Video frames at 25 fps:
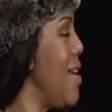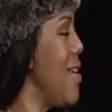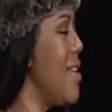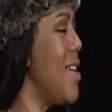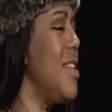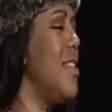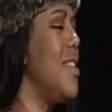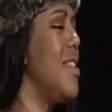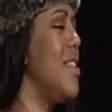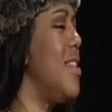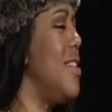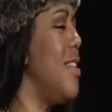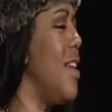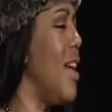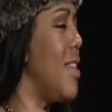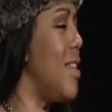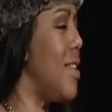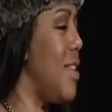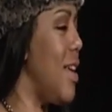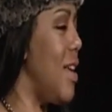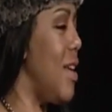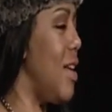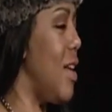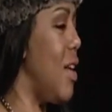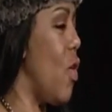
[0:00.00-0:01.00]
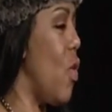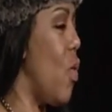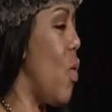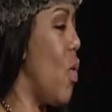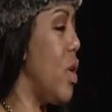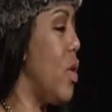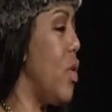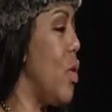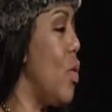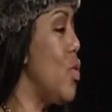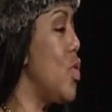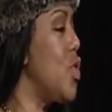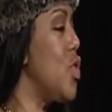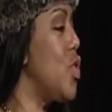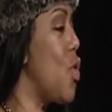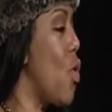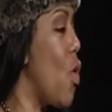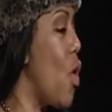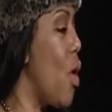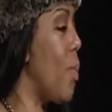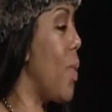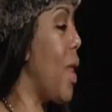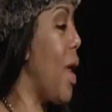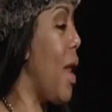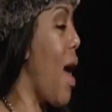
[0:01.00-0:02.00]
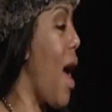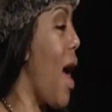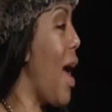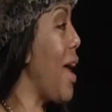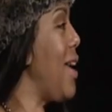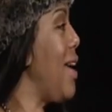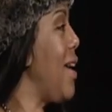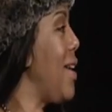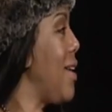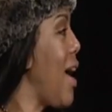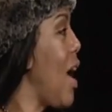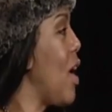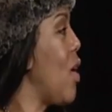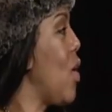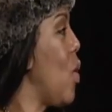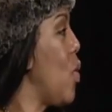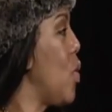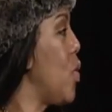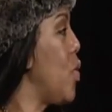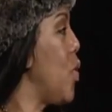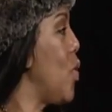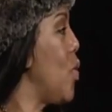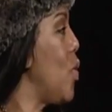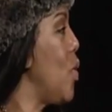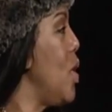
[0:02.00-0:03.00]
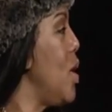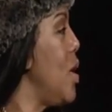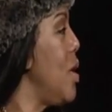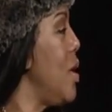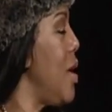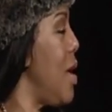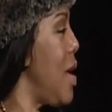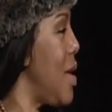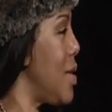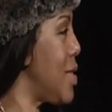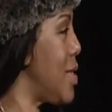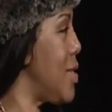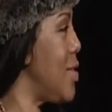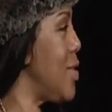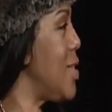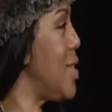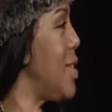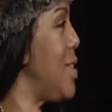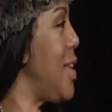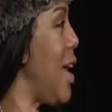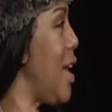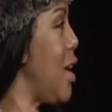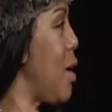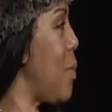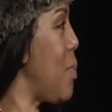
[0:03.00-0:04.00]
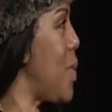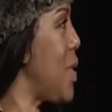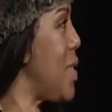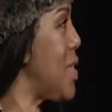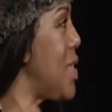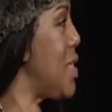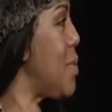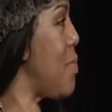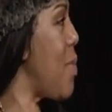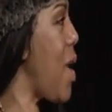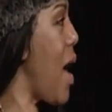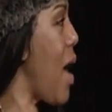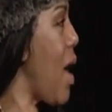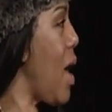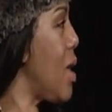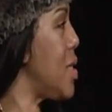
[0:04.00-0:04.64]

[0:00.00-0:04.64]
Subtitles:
Because there's nothing or no storm that I cannot go through and still stand up and smile.